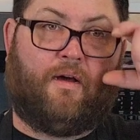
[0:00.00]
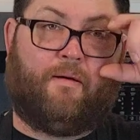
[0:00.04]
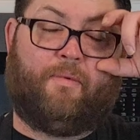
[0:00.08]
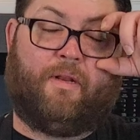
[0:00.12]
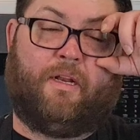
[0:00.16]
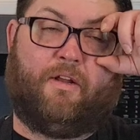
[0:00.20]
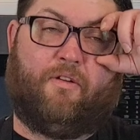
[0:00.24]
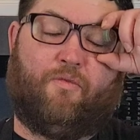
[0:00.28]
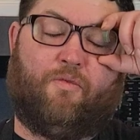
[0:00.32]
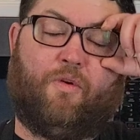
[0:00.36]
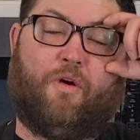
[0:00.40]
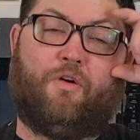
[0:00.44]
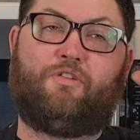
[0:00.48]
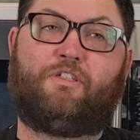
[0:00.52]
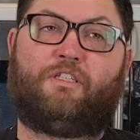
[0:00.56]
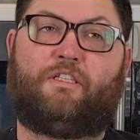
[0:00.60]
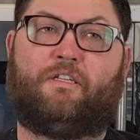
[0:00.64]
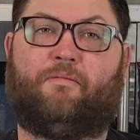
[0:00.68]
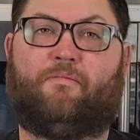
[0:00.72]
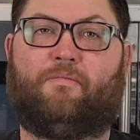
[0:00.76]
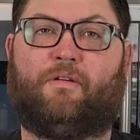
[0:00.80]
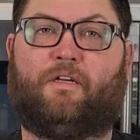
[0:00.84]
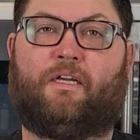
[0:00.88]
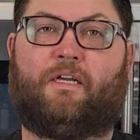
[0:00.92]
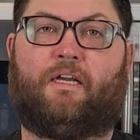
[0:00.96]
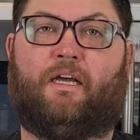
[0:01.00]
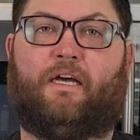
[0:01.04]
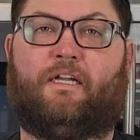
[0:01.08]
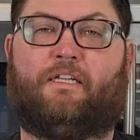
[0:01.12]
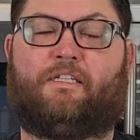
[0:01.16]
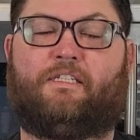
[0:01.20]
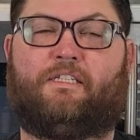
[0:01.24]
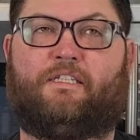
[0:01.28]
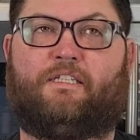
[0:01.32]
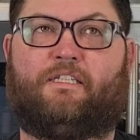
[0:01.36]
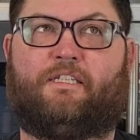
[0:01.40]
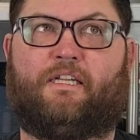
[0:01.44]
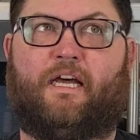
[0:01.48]
gonna roast them cut
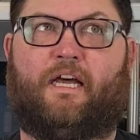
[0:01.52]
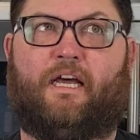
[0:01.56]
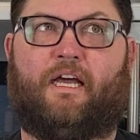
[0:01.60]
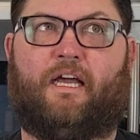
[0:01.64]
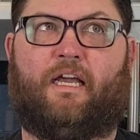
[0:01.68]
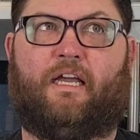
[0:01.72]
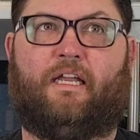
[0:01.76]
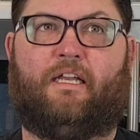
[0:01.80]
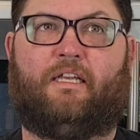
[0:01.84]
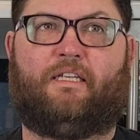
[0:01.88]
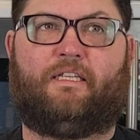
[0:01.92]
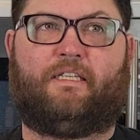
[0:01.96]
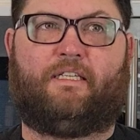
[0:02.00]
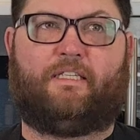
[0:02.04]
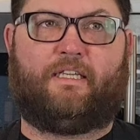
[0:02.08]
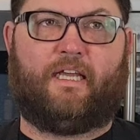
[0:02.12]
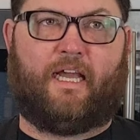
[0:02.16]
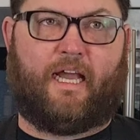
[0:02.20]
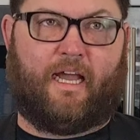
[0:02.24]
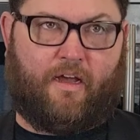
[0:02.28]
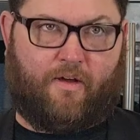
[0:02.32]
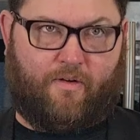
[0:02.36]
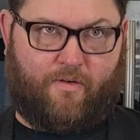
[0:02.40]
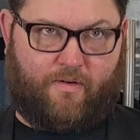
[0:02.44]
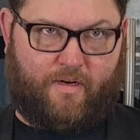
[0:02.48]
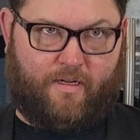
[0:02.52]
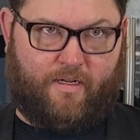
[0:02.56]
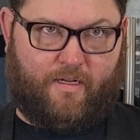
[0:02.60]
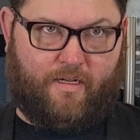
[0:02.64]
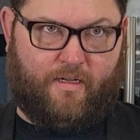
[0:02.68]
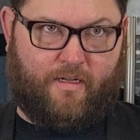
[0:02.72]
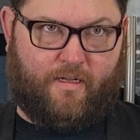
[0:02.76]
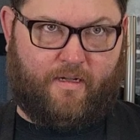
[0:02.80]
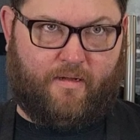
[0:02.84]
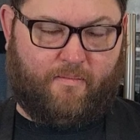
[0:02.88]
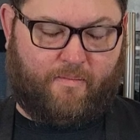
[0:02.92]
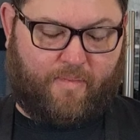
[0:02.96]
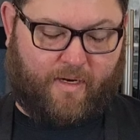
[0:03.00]
side down,
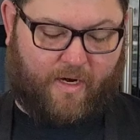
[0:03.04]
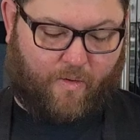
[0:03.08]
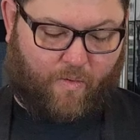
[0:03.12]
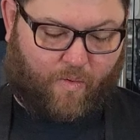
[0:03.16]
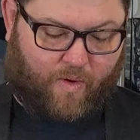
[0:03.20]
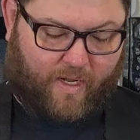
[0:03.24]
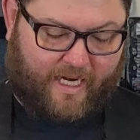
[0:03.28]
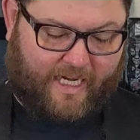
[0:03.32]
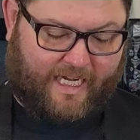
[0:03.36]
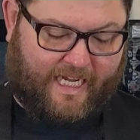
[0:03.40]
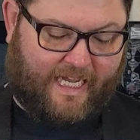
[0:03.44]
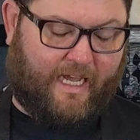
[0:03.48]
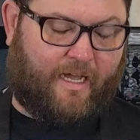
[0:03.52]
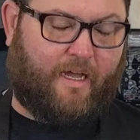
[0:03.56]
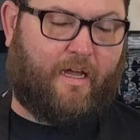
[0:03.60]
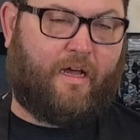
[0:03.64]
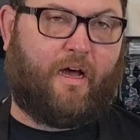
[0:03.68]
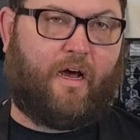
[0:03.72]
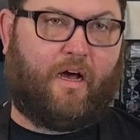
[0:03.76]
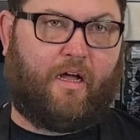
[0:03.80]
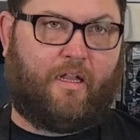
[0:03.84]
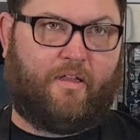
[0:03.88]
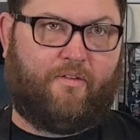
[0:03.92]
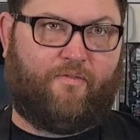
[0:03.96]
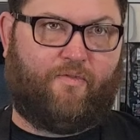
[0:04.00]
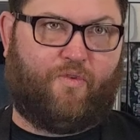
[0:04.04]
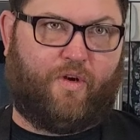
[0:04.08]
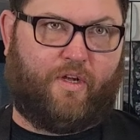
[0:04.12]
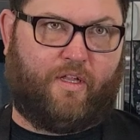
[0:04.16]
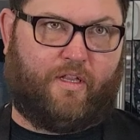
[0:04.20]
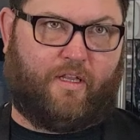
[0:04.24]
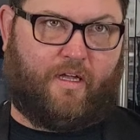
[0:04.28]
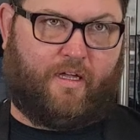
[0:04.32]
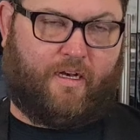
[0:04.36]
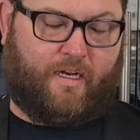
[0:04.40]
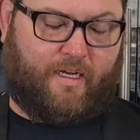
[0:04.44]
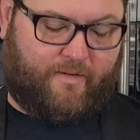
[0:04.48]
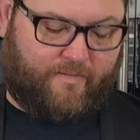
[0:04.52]
but I wanna get olive oil
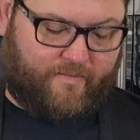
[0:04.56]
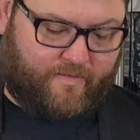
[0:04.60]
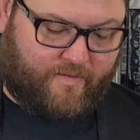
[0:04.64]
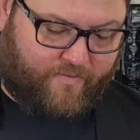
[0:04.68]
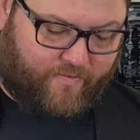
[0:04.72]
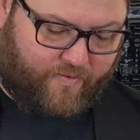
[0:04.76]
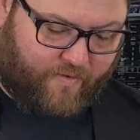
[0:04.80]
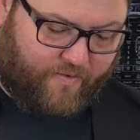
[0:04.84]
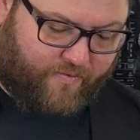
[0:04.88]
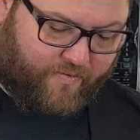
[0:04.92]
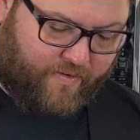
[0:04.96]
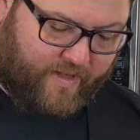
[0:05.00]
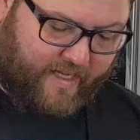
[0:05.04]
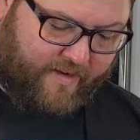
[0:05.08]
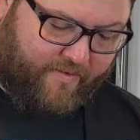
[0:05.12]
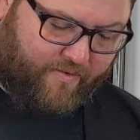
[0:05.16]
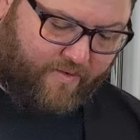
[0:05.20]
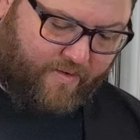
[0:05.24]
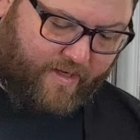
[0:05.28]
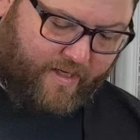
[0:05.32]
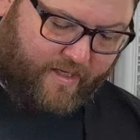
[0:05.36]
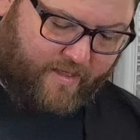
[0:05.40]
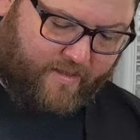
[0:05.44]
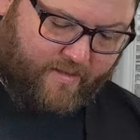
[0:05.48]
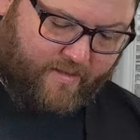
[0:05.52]
on it for flavoring.